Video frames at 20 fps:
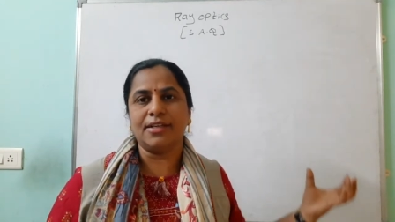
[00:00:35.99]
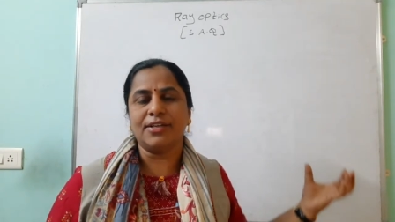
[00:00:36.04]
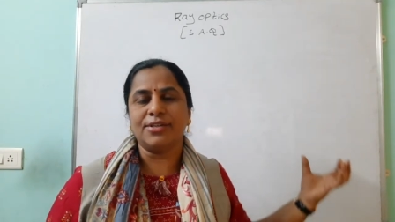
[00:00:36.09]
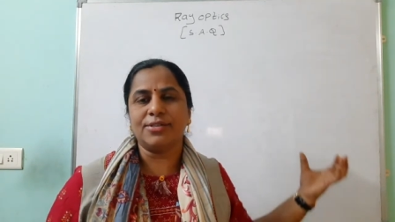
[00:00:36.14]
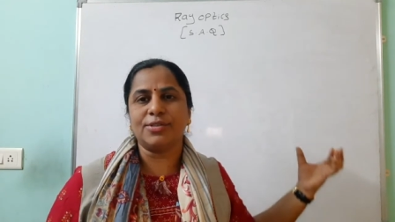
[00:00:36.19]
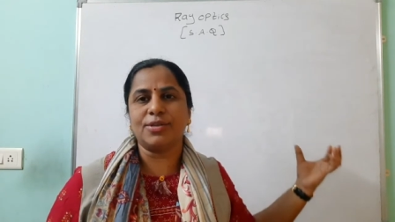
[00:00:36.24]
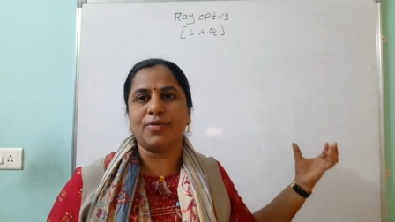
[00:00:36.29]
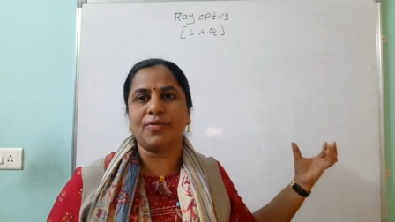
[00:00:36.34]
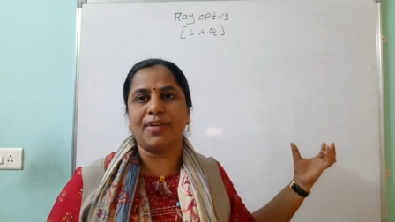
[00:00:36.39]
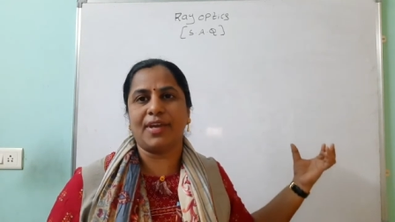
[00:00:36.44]

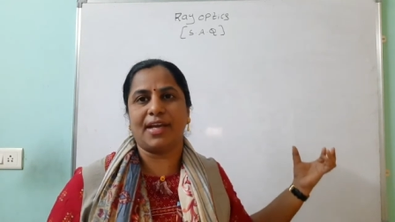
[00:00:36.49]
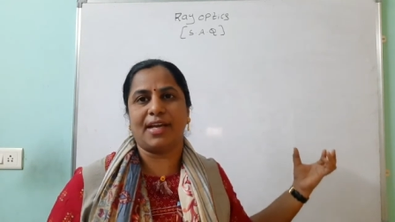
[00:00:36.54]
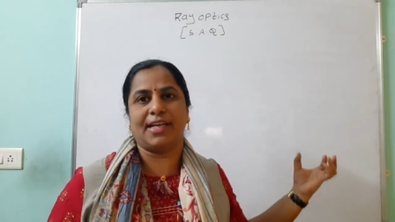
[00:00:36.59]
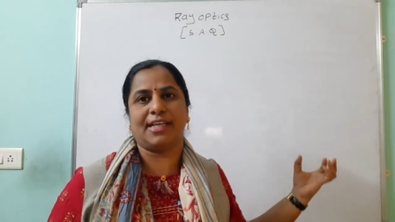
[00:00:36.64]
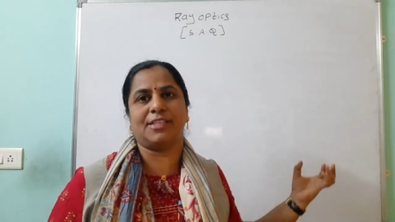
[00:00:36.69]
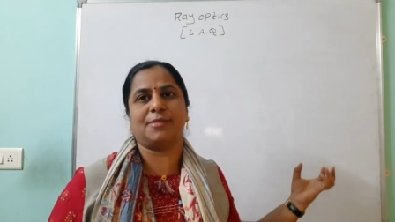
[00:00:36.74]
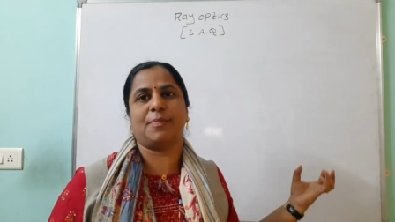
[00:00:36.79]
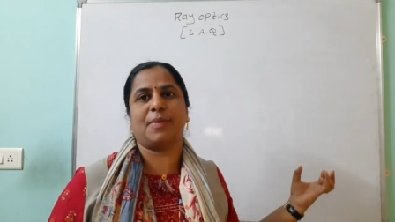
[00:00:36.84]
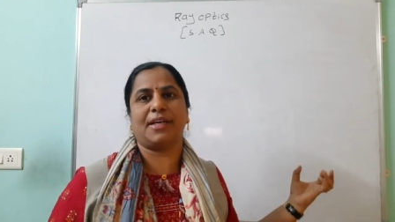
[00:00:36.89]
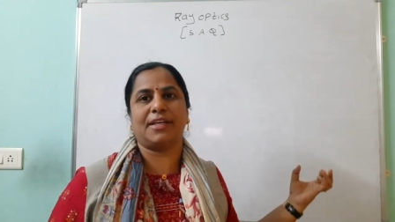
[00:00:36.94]
So we are
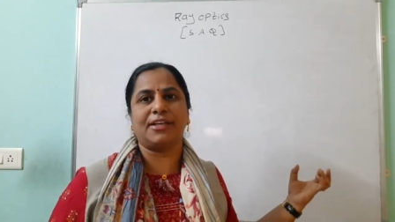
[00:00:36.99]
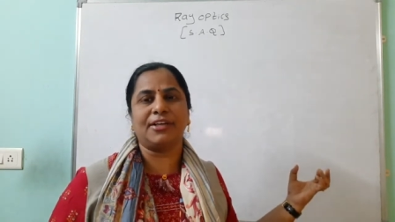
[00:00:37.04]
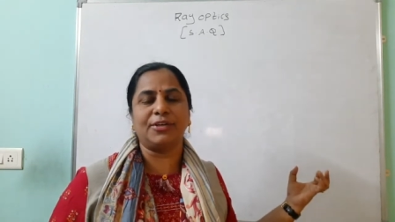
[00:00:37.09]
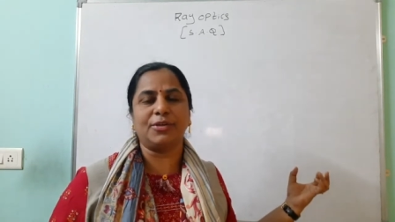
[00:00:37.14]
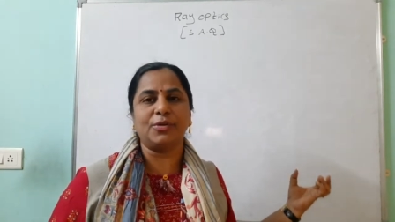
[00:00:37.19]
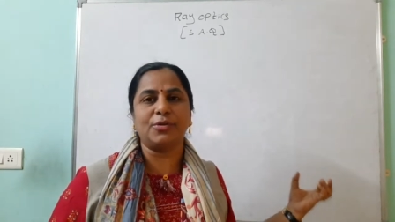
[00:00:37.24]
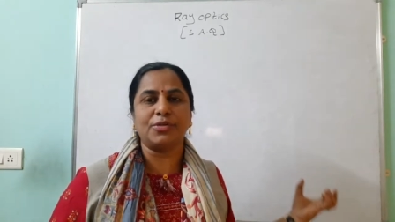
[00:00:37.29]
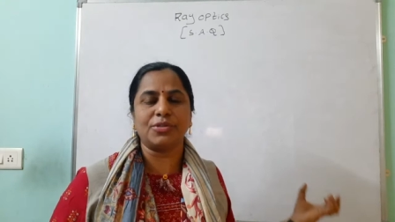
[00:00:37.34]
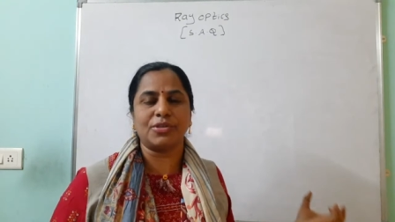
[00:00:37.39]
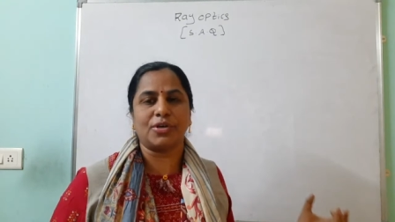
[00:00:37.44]
expecting
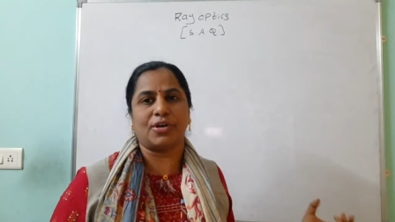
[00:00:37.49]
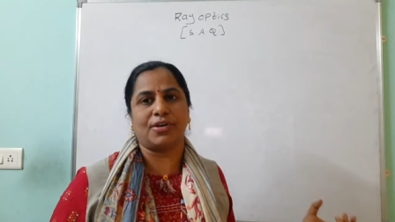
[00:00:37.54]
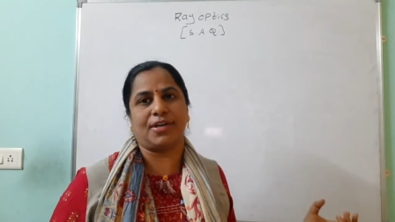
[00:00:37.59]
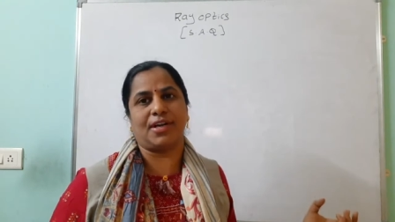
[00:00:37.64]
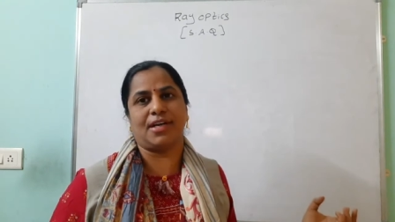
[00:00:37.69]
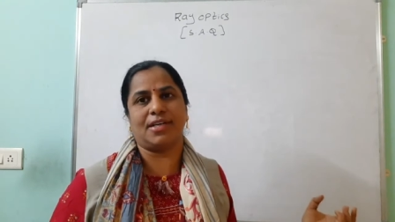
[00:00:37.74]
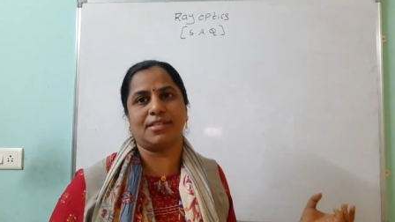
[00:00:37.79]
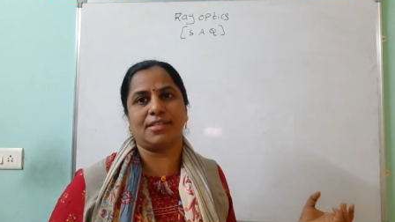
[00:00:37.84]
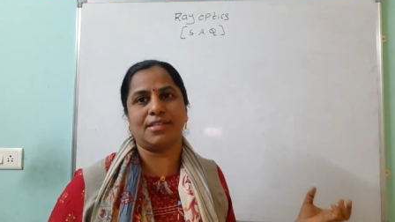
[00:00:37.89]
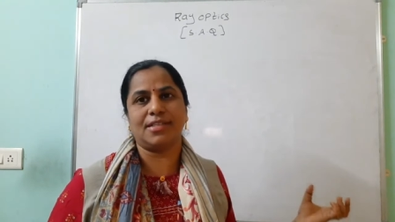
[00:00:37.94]
2 short
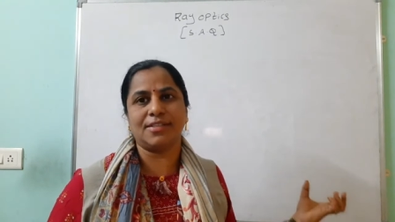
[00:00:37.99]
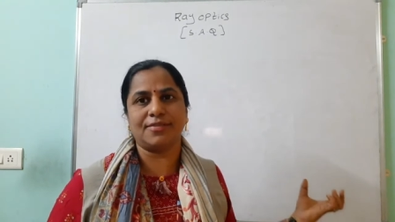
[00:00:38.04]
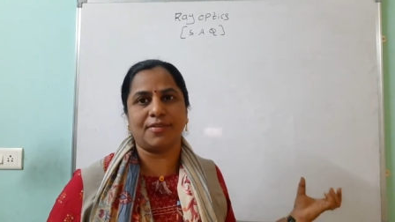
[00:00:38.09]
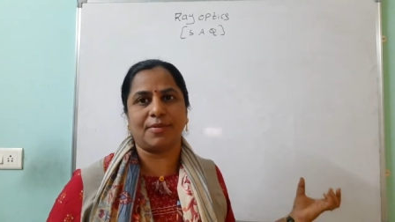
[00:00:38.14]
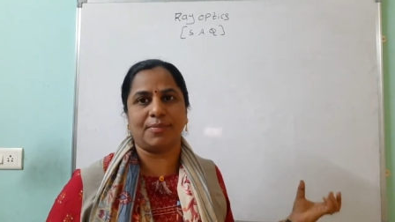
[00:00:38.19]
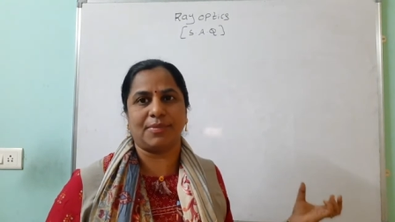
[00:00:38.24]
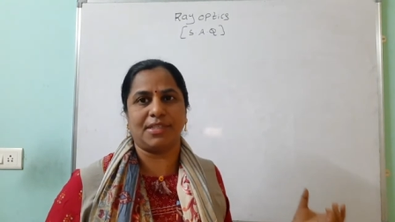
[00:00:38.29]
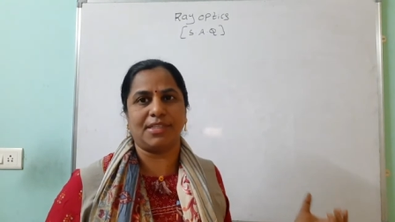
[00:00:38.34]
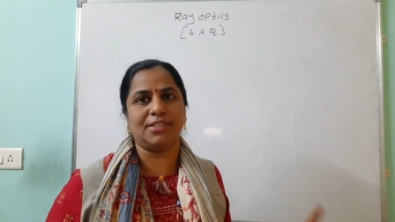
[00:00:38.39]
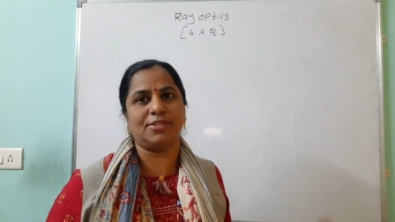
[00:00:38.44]
answers
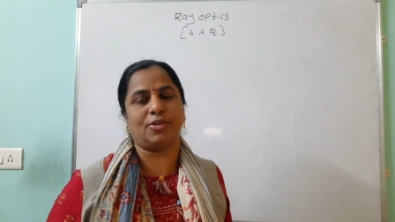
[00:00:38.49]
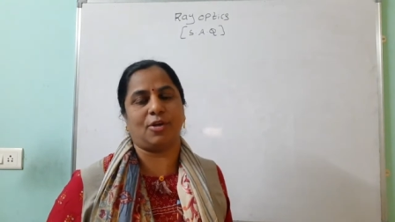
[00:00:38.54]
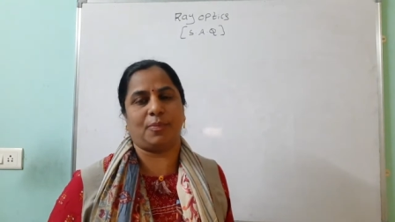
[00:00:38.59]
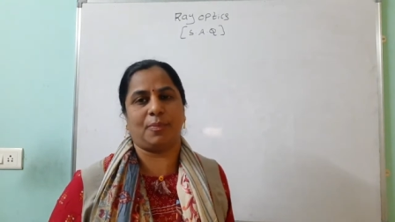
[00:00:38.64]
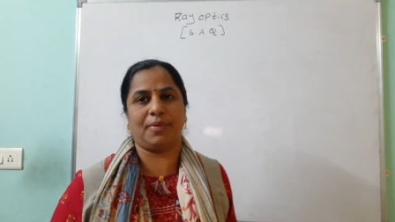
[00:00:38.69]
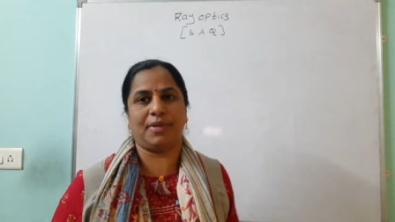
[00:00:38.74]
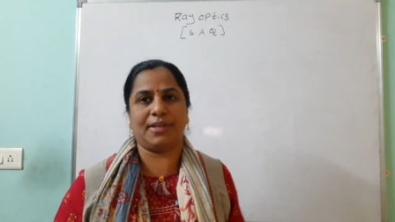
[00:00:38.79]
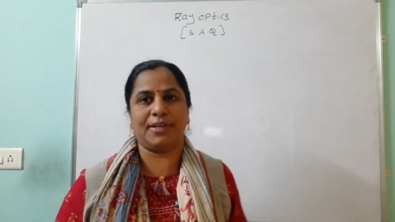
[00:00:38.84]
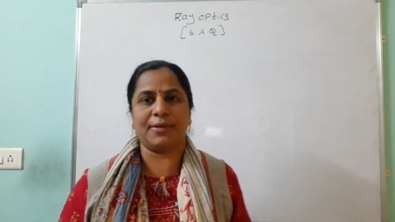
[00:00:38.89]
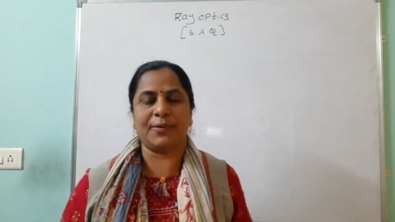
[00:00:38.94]
from this
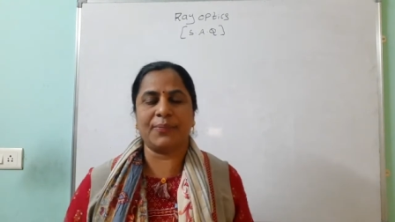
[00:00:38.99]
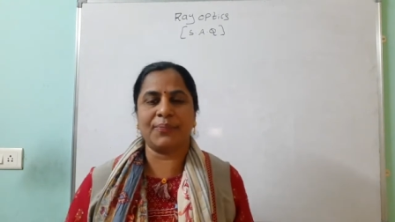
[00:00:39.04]
topic.